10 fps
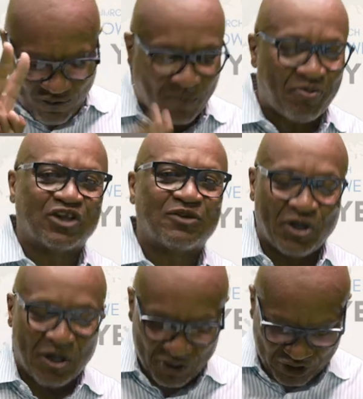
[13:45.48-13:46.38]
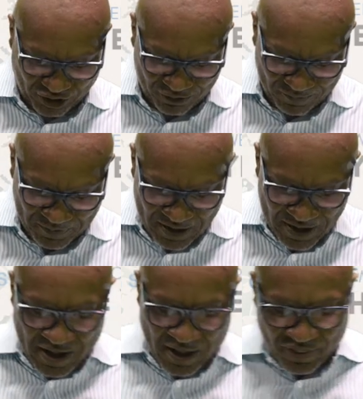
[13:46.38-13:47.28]
work principle number two,
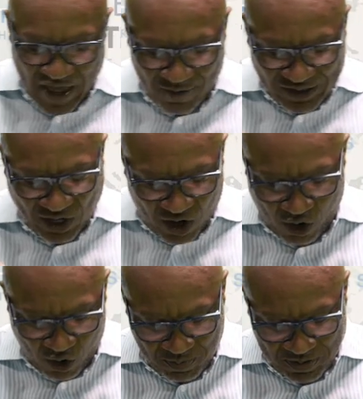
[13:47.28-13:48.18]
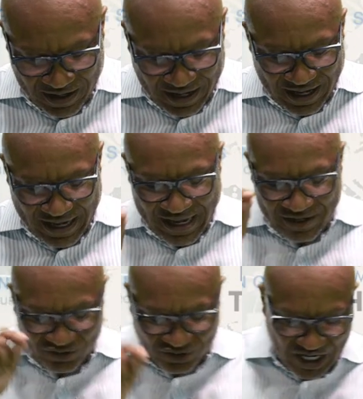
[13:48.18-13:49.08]
there is a hope
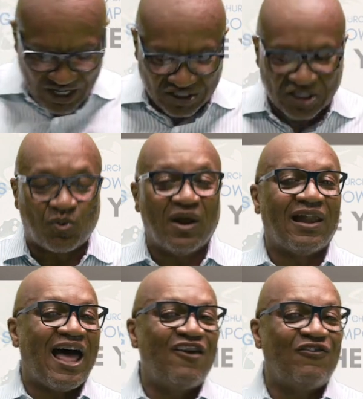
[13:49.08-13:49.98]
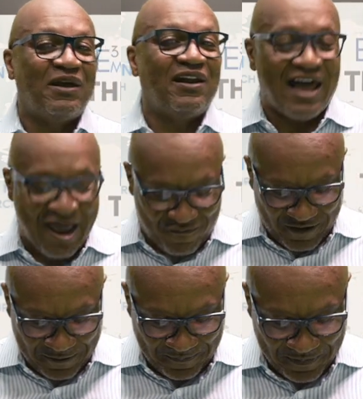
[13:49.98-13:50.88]
in Jesus when life be
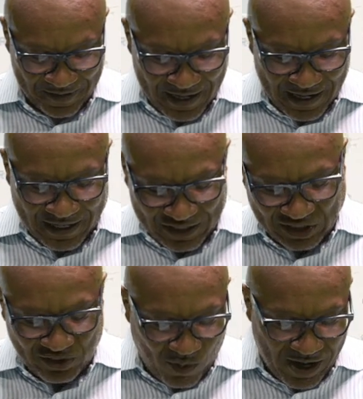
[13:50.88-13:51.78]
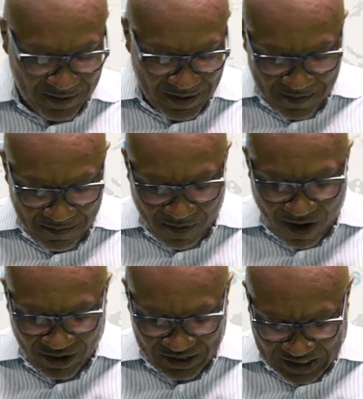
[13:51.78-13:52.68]
lifing. Listen to what
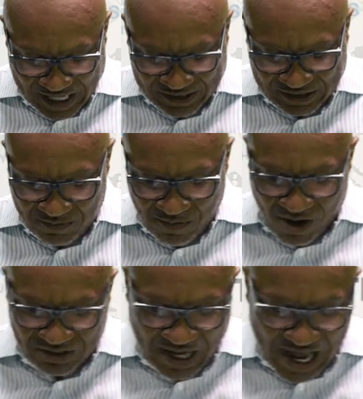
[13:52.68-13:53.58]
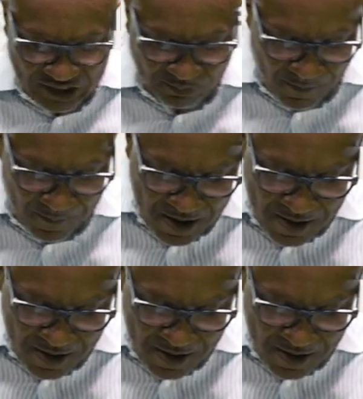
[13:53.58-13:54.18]
Mark says in Mark's gospel,